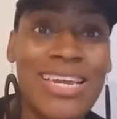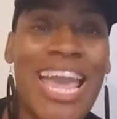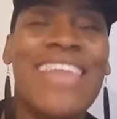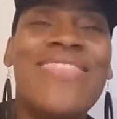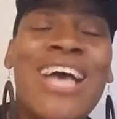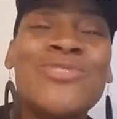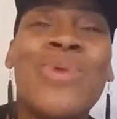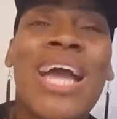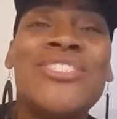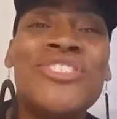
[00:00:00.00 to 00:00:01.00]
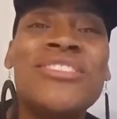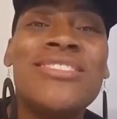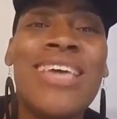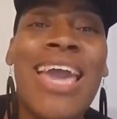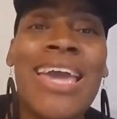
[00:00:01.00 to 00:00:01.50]
And that's what I just
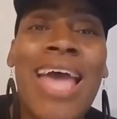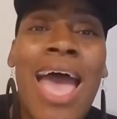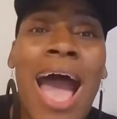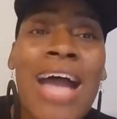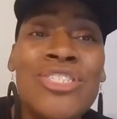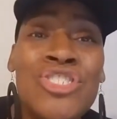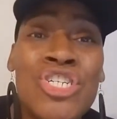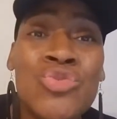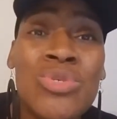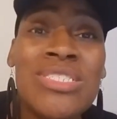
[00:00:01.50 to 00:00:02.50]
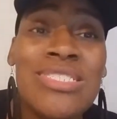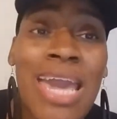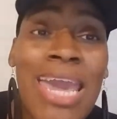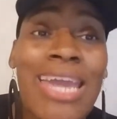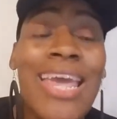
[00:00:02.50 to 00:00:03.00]
said. I just was
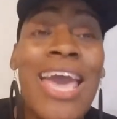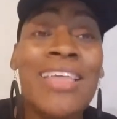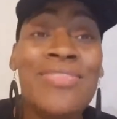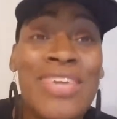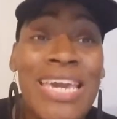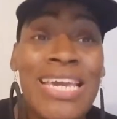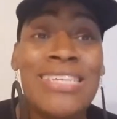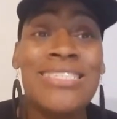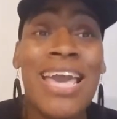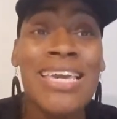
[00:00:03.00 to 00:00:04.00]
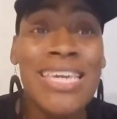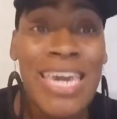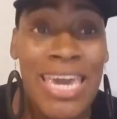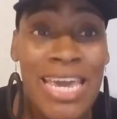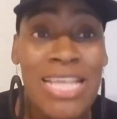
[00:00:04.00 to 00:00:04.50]
saying these
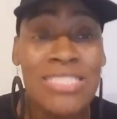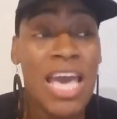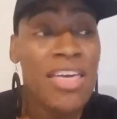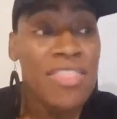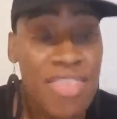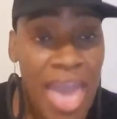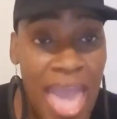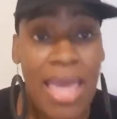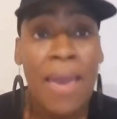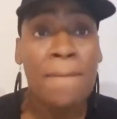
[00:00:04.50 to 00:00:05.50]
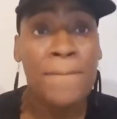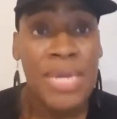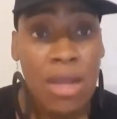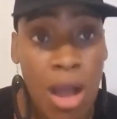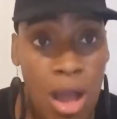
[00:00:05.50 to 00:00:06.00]
kids that
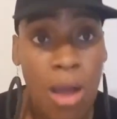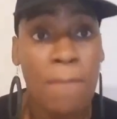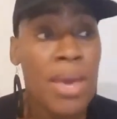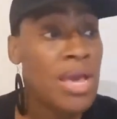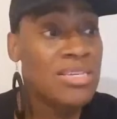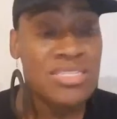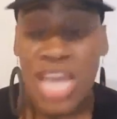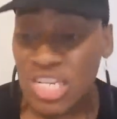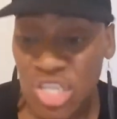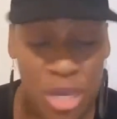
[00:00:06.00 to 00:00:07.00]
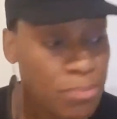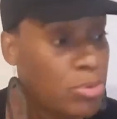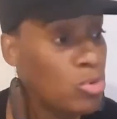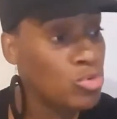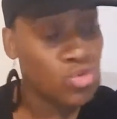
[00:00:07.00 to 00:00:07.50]
become sexually
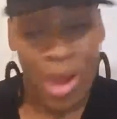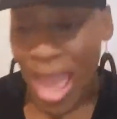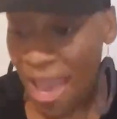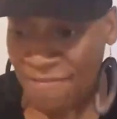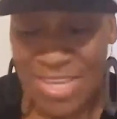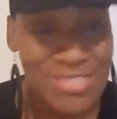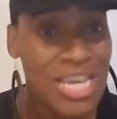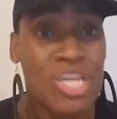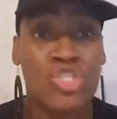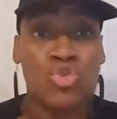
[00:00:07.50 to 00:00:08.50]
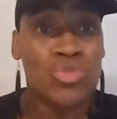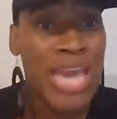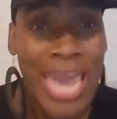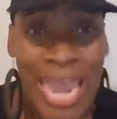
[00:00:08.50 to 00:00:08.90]
abused or have these issues